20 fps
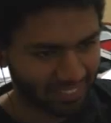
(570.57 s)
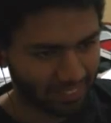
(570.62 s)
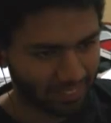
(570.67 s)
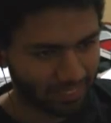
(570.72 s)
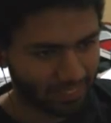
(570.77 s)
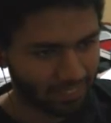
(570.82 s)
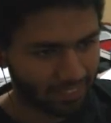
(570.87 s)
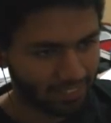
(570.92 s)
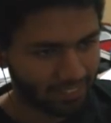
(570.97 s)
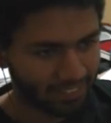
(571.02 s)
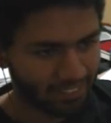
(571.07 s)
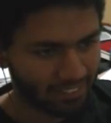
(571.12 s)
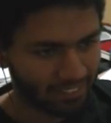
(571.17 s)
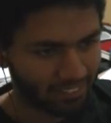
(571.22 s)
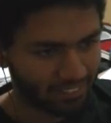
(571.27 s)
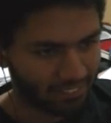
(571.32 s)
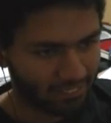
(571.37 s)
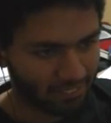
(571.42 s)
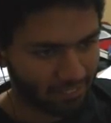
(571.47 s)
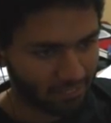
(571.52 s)

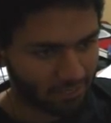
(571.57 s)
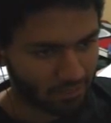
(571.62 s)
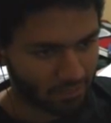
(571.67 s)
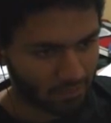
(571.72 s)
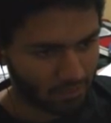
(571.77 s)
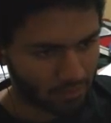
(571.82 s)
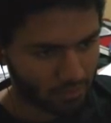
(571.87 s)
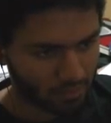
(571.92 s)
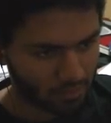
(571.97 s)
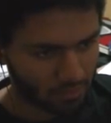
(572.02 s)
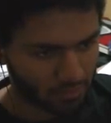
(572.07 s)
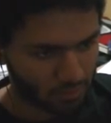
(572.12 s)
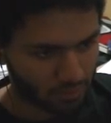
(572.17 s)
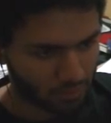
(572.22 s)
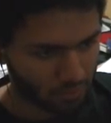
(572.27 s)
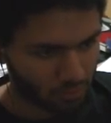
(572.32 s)
Nothing is said.